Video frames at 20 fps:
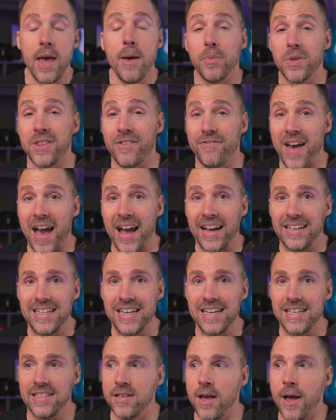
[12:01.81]
But the fact
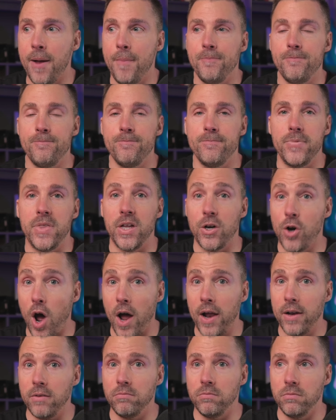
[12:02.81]
is, they're
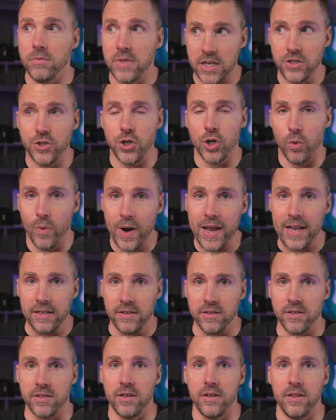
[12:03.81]
not easier
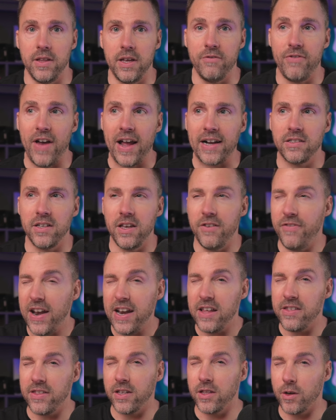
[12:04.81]
wins. In fact, if
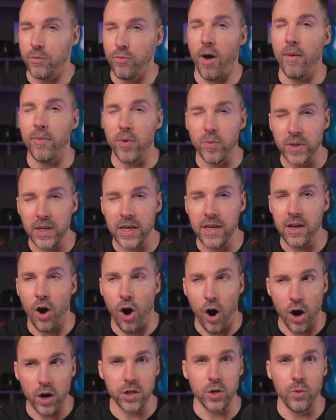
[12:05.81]
anything, they're probably
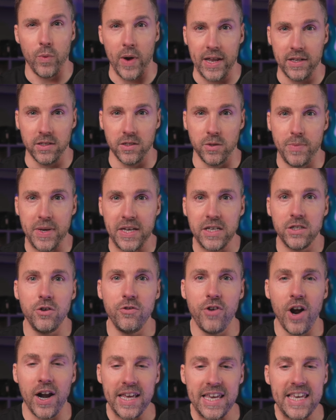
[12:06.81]
harder wins because
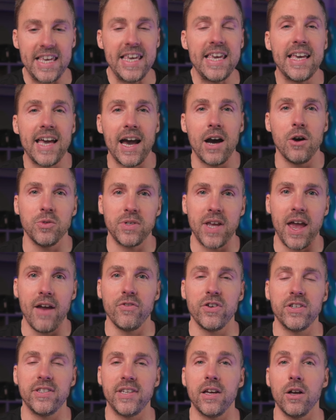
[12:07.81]
you've got to eke out
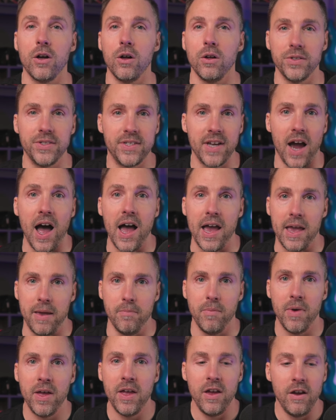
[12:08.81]
every single
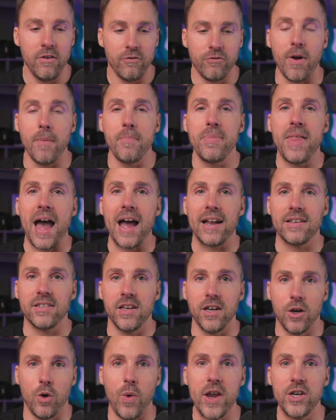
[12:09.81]
dime from that
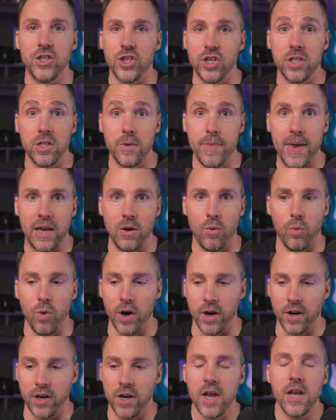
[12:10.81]
equation to make it
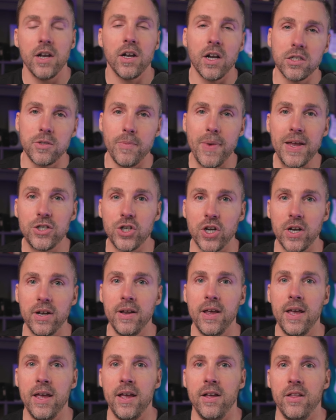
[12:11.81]
work. Not to mention,
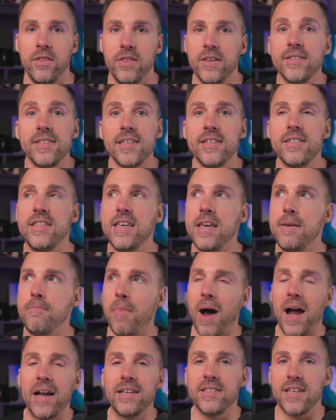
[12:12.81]
this is the
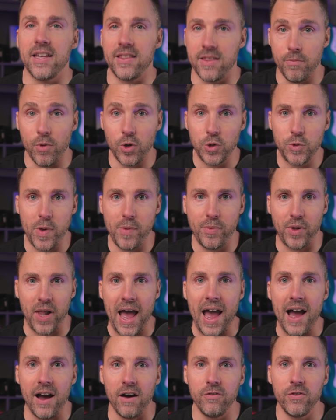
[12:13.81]
mindset that most people
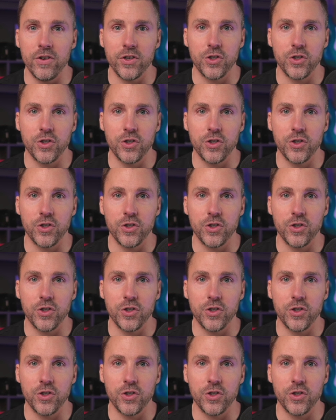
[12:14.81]
have.